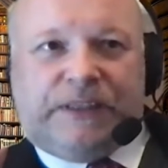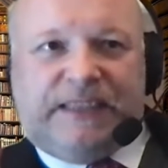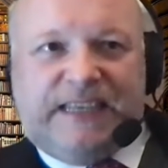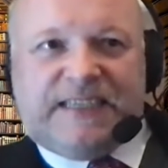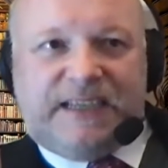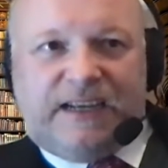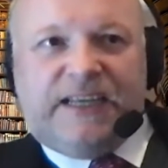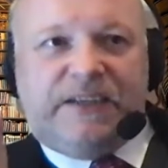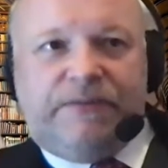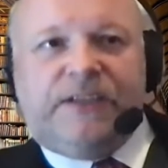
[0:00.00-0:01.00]
But this
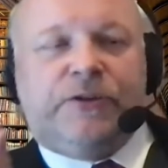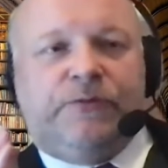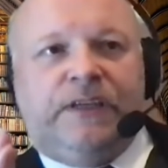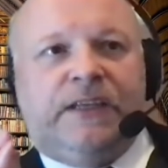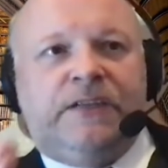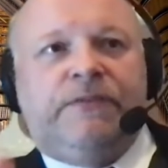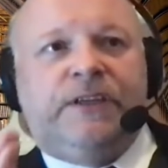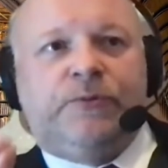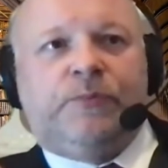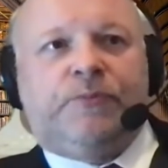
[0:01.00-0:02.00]
kind of
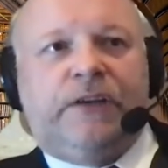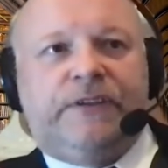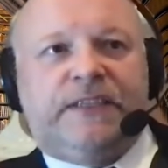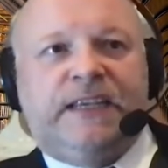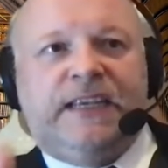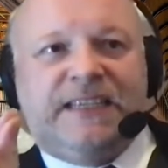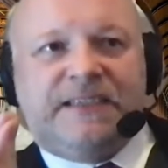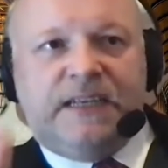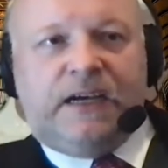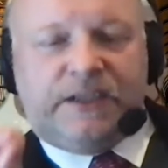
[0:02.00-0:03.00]
individual privacy is
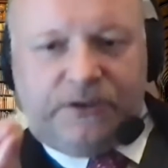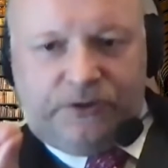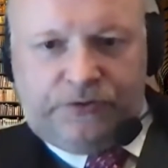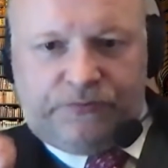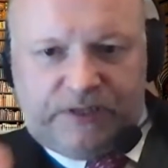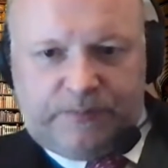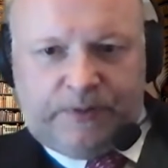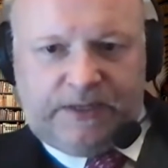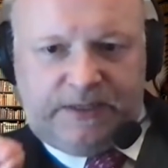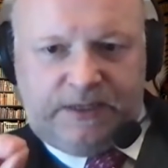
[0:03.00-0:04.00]
not a good
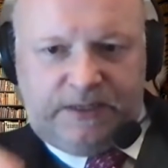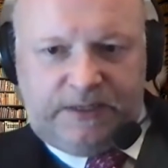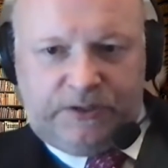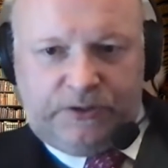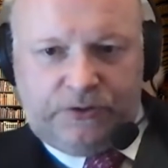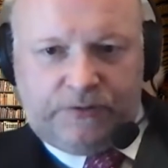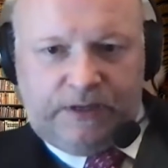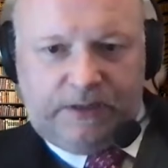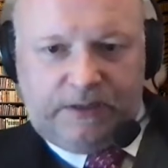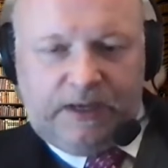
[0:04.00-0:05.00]
response to
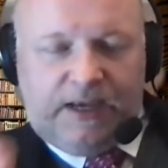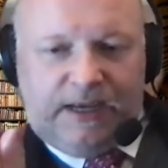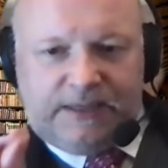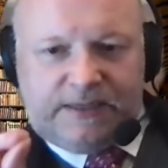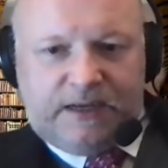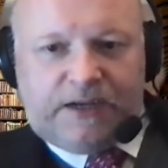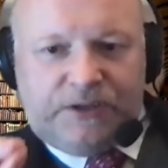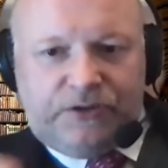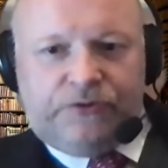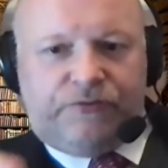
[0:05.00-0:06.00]
Disaguria. It's not a
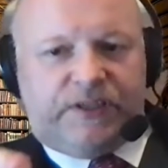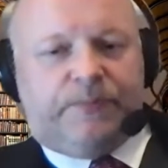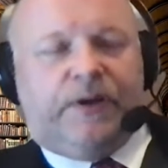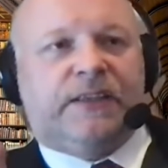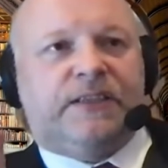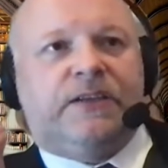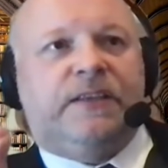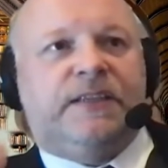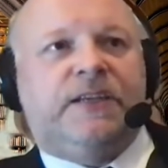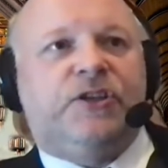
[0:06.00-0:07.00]
good response to the
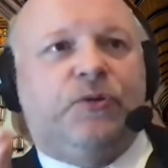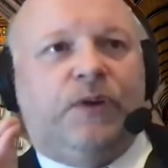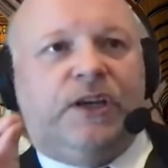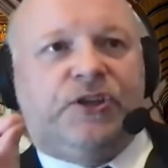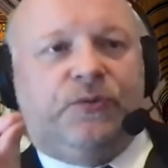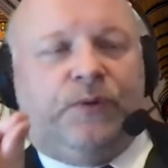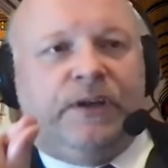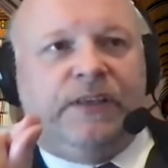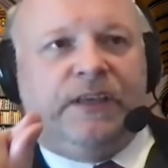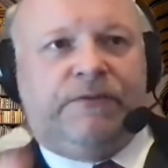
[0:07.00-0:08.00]
situation where
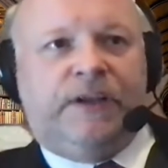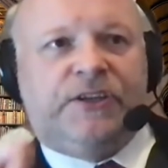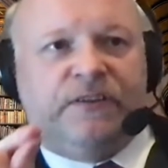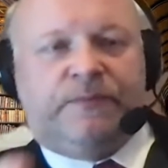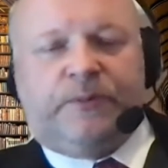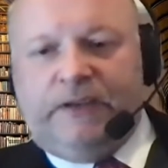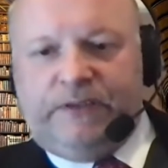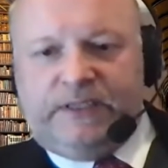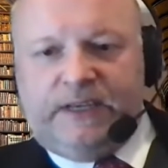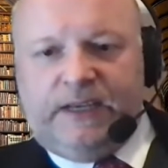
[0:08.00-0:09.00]
the invasion of
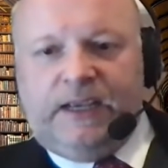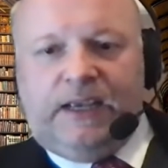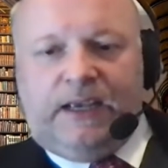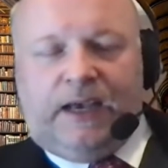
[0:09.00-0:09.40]
privacy